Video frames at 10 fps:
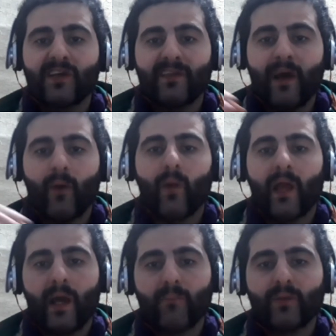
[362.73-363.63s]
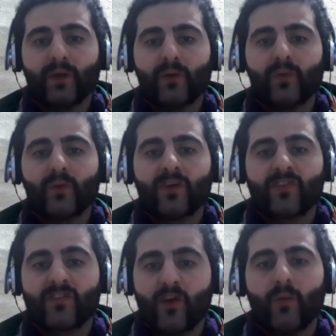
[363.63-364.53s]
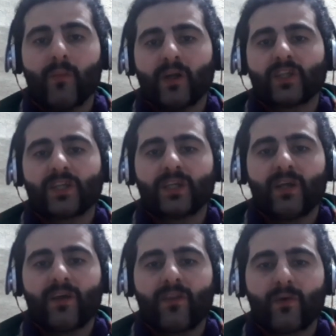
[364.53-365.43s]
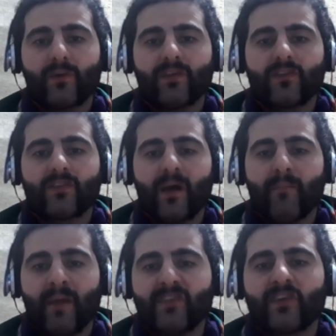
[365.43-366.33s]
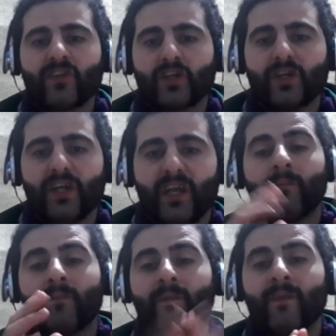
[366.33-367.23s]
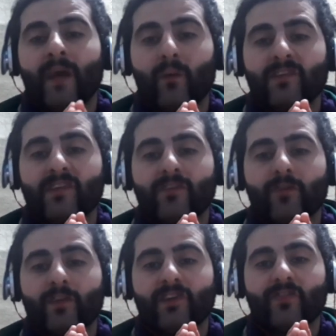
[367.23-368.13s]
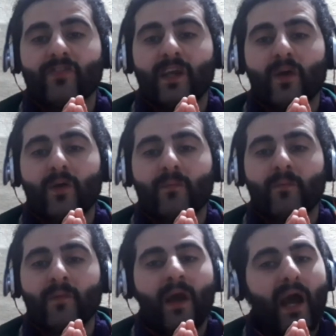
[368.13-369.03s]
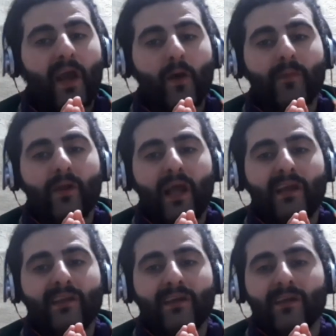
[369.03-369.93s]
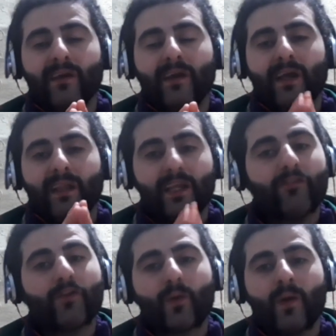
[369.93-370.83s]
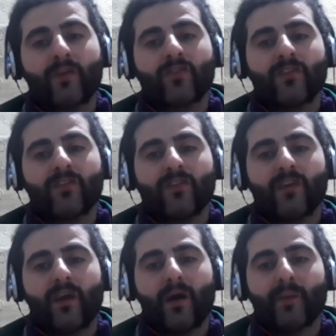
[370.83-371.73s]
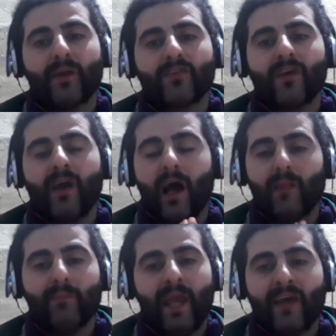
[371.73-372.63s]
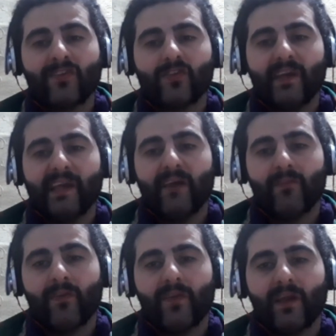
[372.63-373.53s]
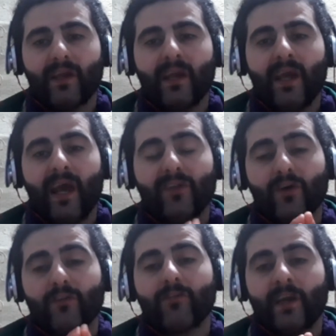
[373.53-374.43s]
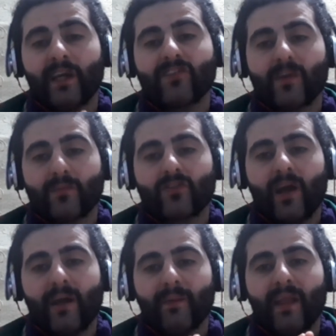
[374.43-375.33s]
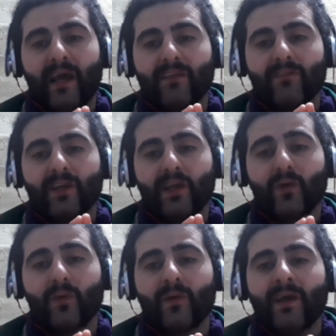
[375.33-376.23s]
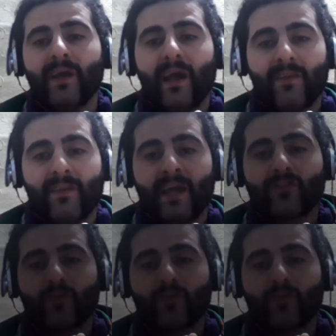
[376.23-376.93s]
that will help you so much through this amazing journey. That was it for this video. I hope you liked it. Leave your questions in the comments. I'll be answering everything. And don't forget to subscribe and like the video. And thanks for